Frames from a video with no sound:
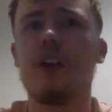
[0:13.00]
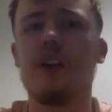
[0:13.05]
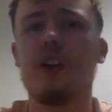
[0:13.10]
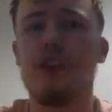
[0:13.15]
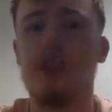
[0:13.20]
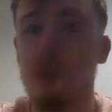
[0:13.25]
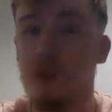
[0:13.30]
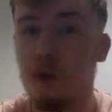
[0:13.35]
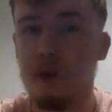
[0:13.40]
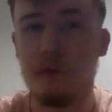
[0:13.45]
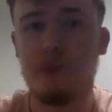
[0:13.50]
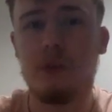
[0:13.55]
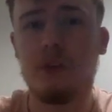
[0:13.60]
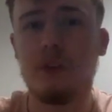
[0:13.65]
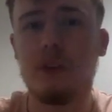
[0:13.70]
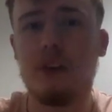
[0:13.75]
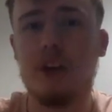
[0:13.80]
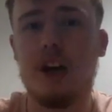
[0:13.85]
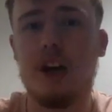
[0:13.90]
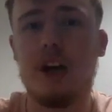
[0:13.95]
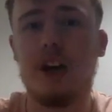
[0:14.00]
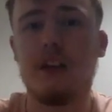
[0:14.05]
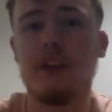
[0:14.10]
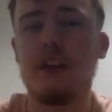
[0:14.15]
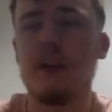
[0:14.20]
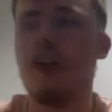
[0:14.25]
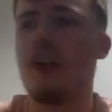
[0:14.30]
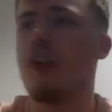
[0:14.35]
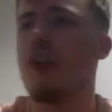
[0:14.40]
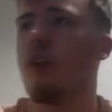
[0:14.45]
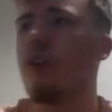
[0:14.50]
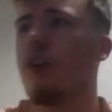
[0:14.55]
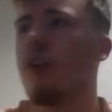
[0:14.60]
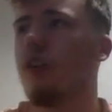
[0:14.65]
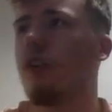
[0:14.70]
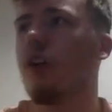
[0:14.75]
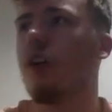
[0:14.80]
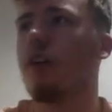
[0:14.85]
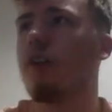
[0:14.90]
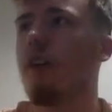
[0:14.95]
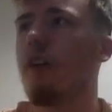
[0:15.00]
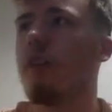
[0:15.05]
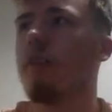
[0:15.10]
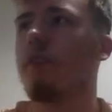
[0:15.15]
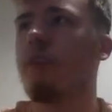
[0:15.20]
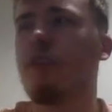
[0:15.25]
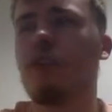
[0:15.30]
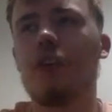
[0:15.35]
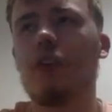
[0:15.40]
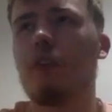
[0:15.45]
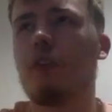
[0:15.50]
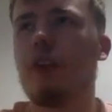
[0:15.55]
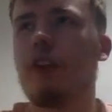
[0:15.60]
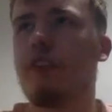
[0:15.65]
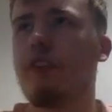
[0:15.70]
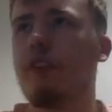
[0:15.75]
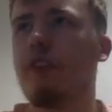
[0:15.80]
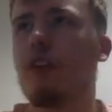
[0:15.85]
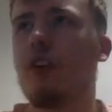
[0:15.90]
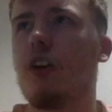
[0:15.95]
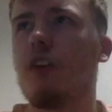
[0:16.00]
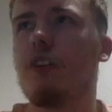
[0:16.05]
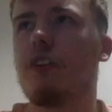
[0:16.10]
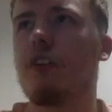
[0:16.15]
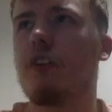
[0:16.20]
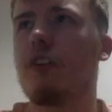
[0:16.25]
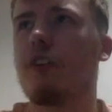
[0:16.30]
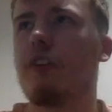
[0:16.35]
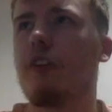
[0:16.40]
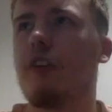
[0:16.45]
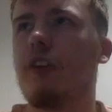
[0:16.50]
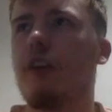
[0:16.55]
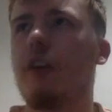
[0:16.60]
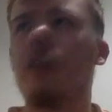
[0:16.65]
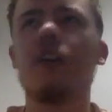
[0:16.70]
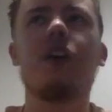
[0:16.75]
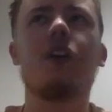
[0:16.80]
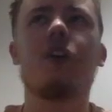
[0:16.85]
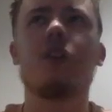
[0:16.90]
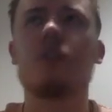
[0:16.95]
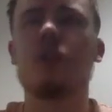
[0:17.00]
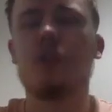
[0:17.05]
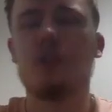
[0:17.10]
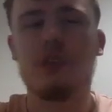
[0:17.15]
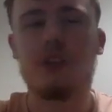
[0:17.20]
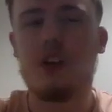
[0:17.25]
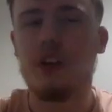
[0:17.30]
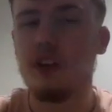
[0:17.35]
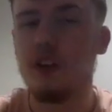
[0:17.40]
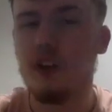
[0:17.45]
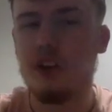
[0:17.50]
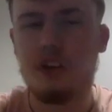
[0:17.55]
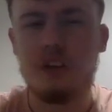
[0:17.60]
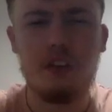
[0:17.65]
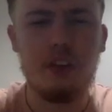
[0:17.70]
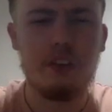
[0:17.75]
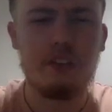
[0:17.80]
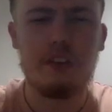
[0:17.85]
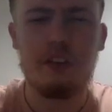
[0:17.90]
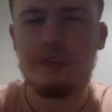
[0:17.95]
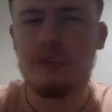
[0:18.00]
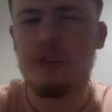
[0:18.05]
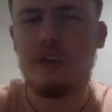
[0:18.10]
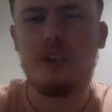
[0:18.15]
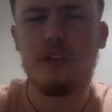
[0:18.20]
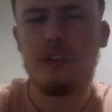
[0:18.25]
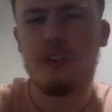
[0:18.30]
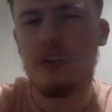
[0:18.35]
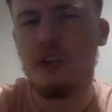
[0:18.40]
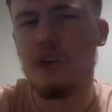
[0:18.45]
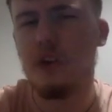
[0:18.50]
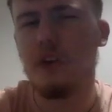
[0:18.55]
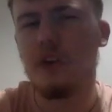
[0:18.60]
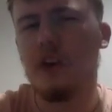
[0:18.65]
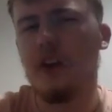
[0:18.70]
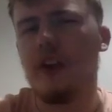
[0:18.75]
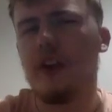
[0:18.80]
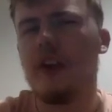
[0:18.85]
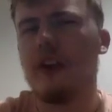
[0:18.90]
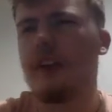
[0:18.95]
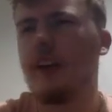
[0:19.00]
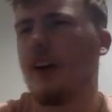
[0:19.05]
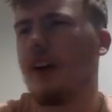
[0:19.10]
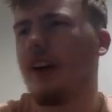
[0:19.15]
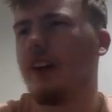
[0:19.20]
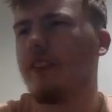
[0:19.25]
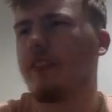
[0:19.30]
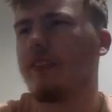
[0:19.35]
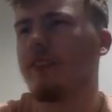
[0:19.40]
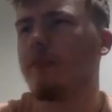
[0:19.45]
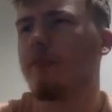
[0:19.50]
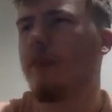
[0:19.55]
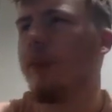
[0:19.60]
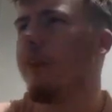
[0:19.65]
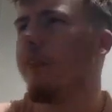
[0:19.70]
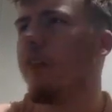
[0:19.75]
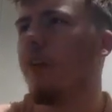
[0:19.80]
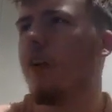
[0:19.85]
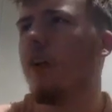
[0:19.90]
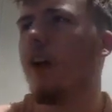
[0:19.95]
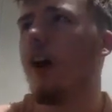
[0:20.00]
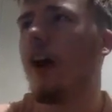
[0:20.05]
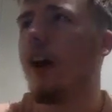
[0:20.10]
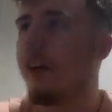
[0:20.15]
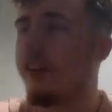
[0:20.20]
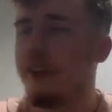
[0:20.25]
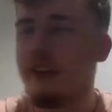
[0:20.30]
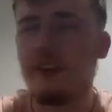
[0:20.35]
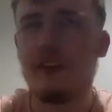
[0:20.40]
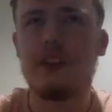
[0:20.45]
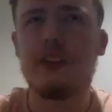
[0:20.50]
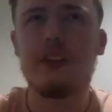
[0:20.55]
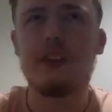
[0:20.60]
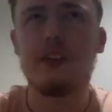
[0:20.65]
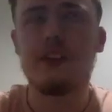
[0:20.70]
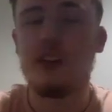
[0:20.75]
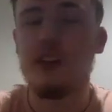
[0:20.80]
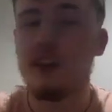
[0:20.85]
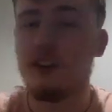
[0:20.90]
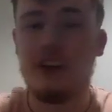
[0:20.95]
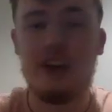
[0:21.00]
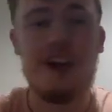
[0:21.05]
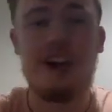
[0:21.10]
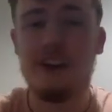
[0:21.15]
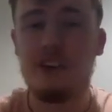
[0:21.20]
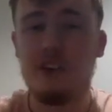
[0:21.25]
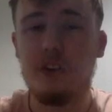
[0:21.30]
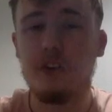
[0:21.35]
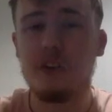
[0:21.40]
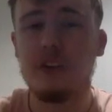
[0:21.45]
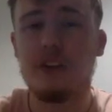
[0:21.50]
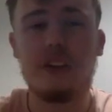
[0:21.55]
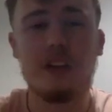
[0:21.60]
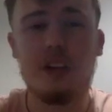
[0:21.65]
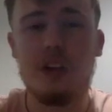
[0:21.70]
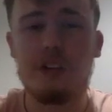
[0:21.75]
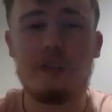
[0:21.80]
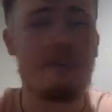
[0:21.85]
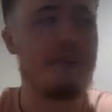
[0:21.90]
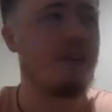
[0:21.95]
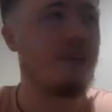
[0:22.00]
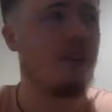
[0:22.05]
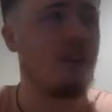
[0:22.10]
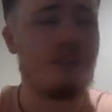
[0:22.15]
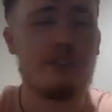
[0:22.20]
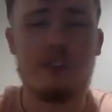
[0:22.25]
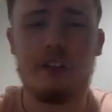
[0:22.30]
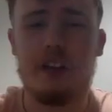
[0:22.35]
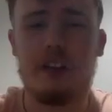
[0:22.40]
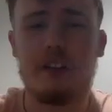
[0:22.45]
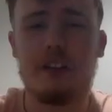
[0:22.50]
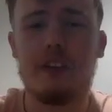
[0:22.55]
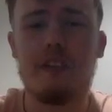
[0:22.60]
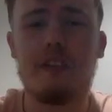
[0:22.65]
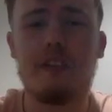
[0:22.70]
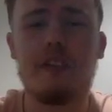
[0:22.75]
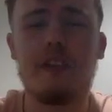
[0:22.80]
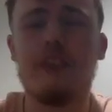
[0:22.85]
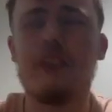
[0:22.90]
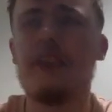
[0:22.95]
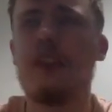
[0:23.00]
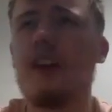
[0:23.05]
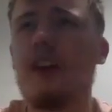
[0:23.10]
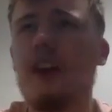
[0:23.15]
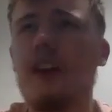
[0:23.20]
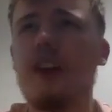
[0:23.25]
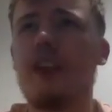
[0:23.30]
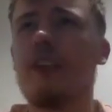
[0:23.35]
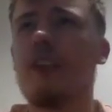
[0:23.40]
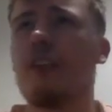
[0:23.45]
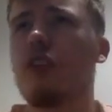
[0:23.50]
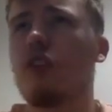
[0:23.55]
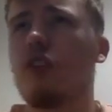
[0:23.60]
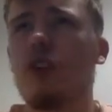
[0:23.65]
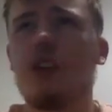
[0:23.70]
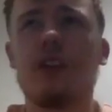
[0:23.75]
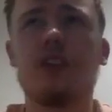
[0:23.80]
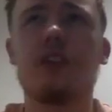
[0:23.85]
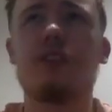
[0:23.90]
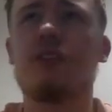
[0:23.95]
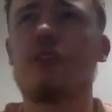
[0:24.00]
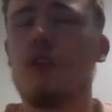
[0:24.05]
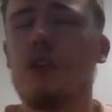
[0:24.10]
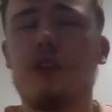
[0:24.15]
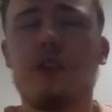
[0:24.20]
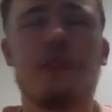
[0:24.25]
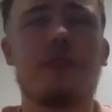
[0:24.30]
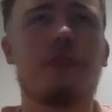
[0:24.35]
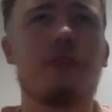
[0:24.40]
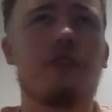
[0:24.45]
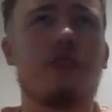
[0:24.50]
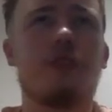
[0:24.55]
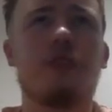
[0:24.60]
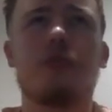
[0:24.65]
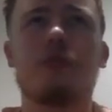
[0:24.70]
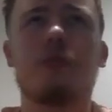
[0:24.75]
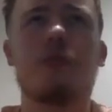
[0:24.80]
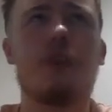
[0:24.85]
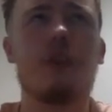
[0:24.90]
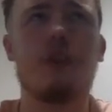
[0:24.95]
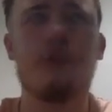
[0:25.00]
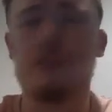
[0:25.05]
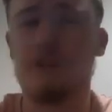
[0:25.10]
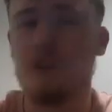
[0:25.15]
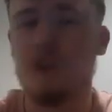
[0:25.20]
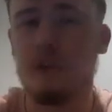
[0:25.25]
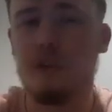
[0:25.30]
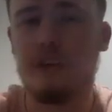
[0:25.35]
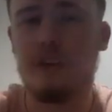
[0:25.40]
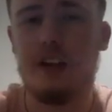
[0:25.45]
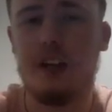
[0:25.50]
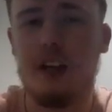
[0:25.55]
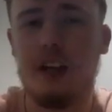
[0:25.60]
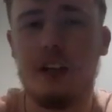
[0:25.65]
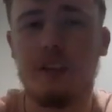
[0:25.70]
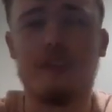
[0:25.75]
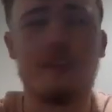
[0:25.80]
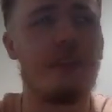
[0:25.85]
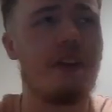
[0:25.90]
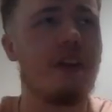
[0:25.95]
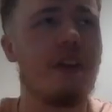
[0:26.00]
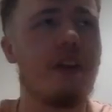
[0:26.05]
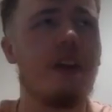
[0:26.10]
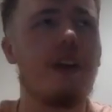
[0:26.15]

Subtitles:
No, he will not. So let's talk about, before we even talk WrestleMania. So the coronavirus, we all know that people, I know that a lot of people are overreacting about this. Yeah, it's a stronger flu than what you would normally have. And,